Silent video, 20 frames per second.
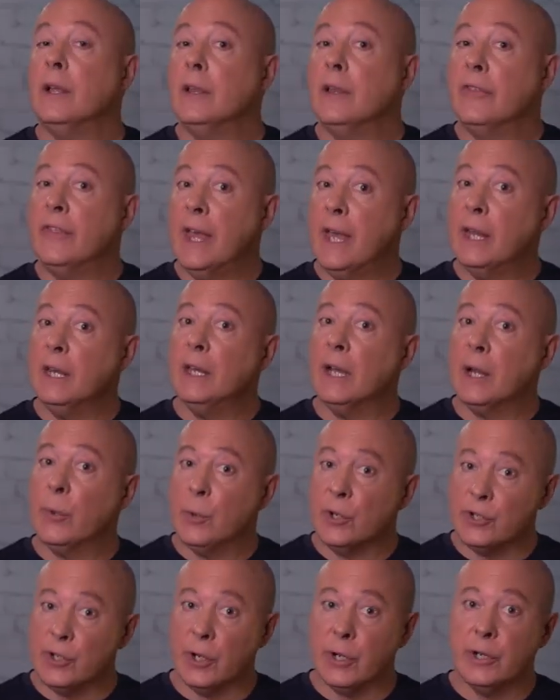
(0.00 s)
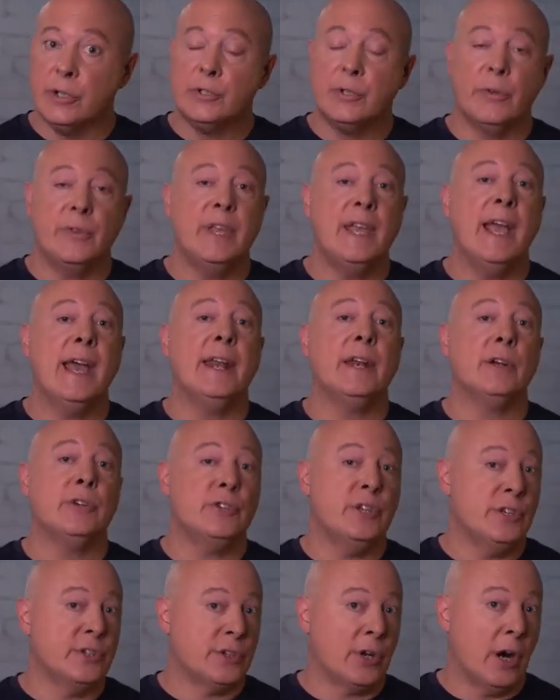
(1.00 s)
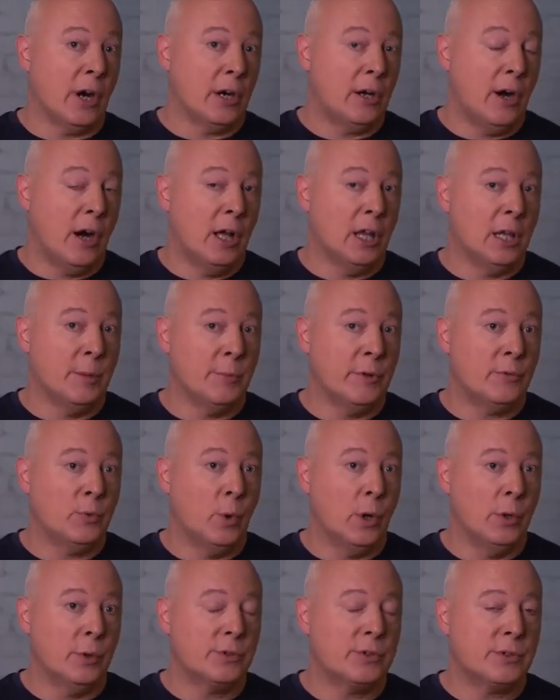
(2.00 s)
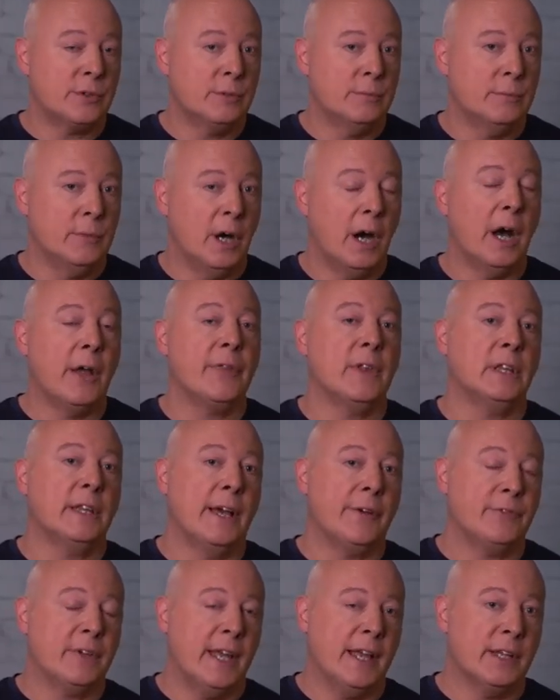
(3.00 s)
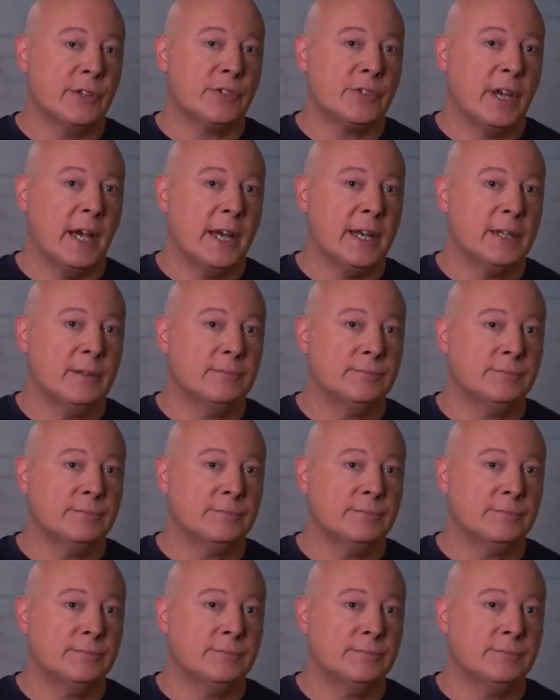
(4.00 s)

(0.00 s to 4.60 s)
Then I return to the Energy Star column of quotes on the left-hand side.